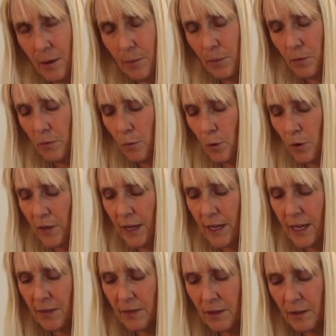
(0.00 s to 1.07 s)
before they
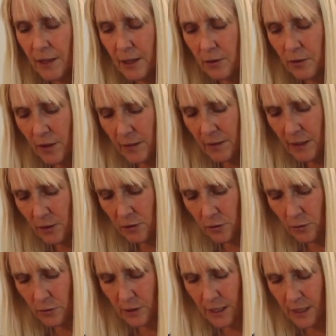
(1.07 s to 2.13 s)
get the letter that they
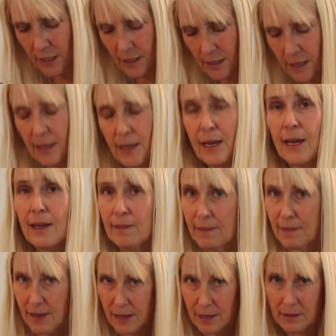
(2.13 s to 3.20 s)
do need, and
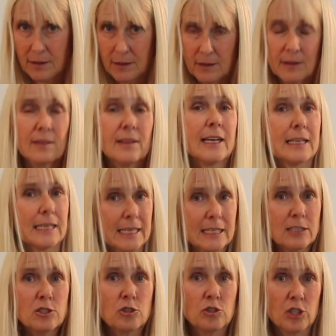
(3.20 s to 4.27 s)
then they
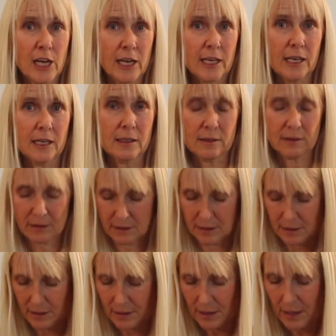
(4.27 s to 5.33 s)
need to check it.
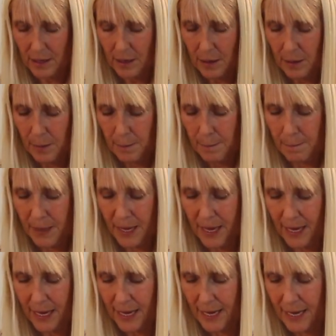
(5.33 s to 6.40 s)

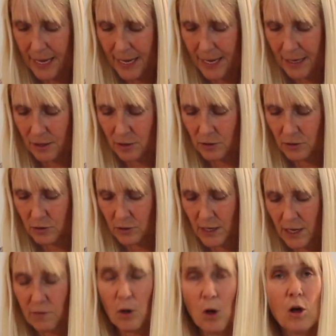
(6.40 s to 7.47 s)
Pan. Do you
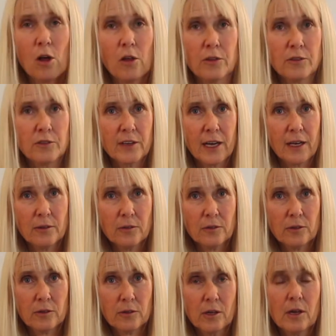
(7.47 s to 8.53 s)
have all the
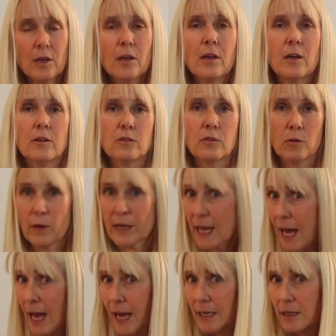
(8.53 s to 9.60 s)
sounds? So
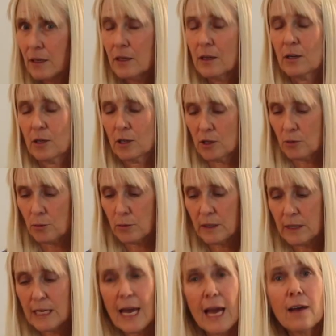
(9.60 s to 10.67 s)
again, you're
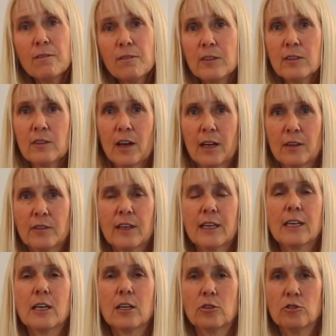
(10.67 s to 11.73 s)
really
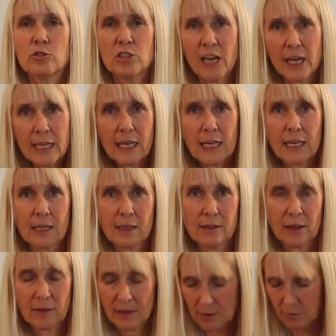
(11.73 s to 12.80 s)
emphasizing checking
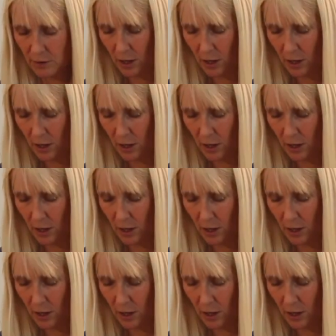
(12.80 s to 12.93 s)
that they've